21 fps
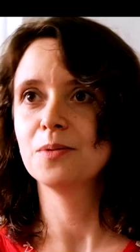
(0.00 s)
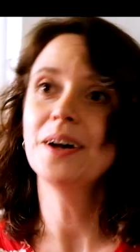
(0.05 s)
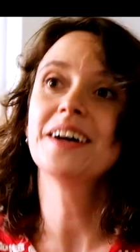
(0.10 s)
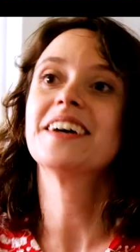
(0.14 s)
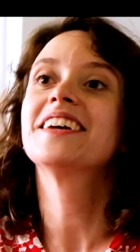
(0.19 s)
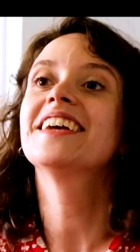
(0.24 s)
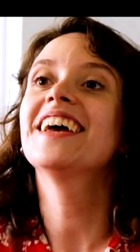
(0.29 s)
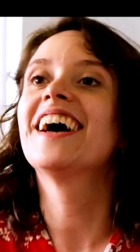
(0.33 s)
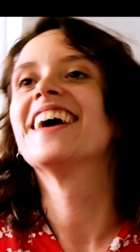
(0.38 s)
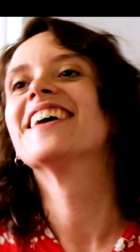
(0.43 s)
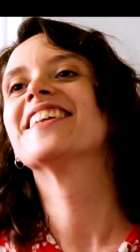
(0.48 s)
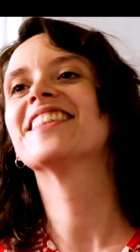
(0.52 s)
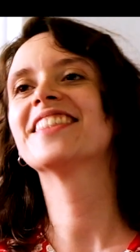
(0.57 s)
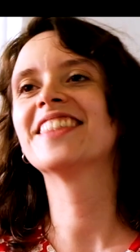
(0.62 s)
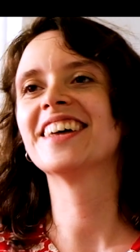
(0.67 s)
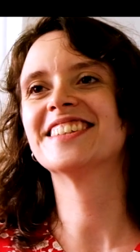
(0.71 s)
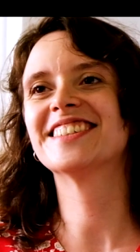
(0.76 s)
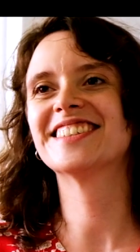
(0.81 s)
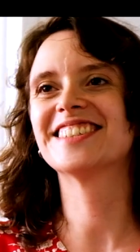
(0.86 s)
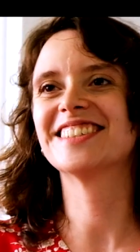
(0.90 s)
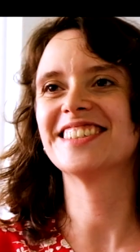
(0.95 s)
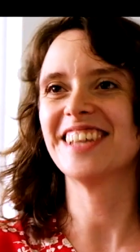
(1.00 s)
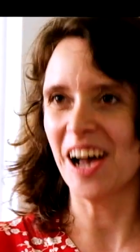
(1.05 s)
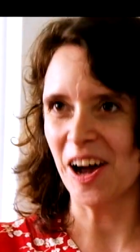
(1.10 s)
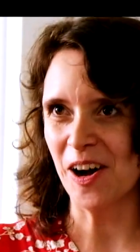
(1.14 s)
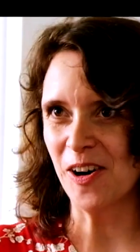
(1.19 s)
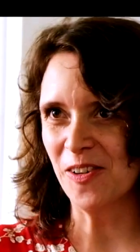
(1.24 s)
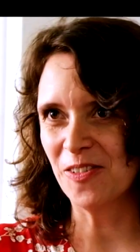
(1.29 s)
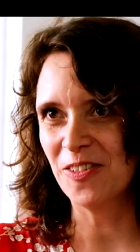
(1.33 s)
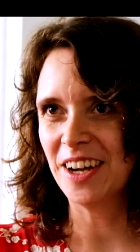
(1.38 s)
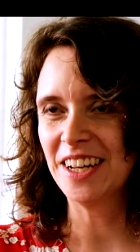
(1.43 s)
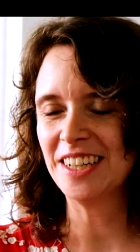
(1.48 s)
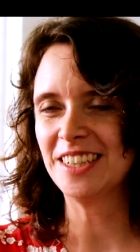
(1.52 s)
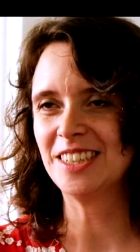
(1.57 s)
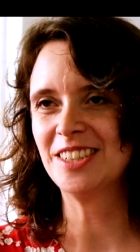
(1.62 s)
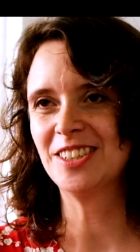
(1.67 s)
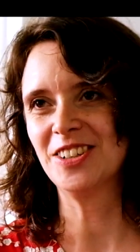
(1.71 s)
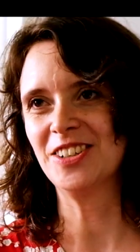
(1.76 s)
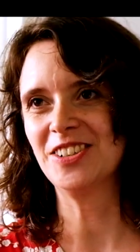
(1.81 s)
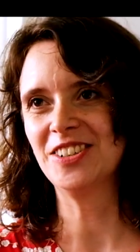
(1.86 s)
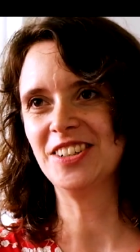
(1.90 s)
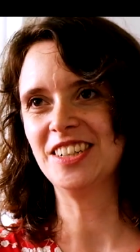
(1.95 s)
Well, yeah, that's how my
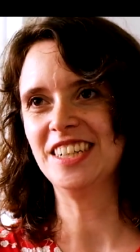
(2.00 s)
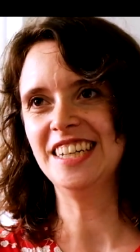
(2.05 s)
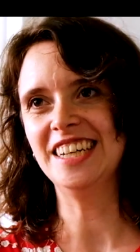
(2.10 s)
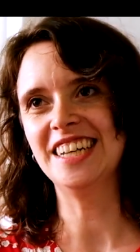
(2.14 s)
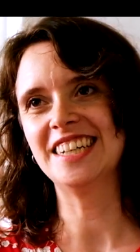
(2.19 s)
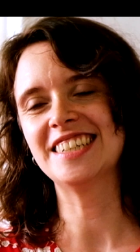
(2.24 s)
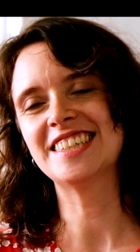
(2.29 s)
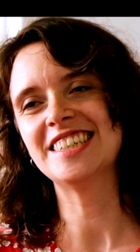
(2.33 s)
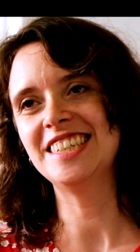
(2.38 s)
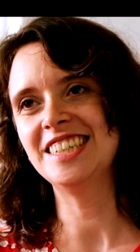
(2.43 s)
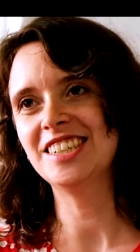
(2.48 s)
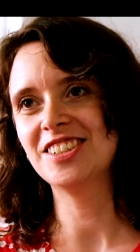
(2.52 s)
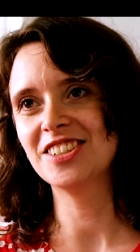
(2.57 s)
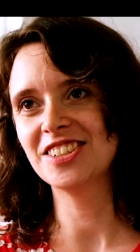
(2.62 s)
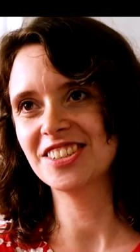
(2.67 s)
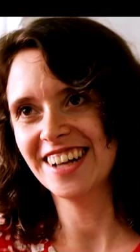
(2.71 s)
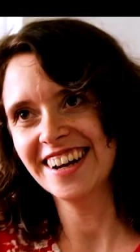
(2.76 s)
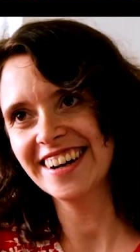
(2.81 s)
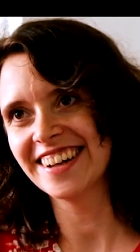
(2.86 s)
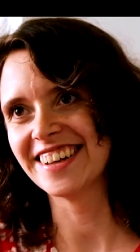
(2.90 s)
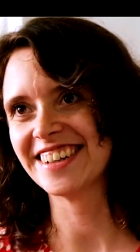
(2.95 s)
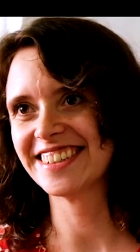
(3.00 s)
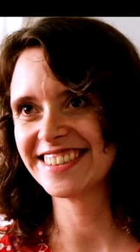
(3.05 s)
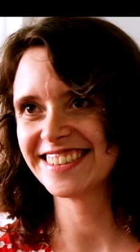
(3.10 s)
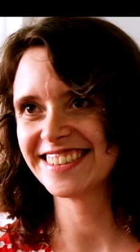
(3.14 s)
journey as a teacher started.